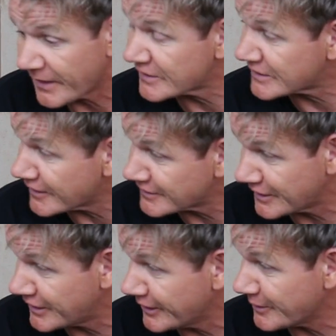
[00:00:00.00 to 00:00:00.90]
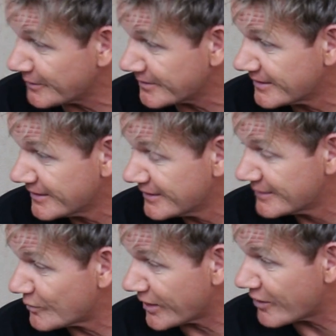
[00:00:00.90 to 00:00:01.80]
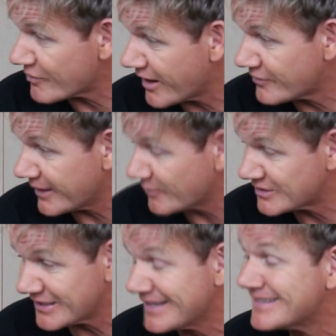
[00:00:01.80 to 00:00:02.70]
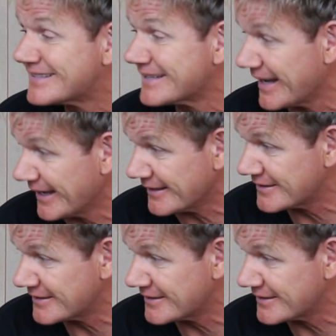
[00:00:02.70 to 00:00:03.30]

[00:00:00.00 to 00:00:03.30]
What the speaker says: Besides the queue, when I arrived here was insane.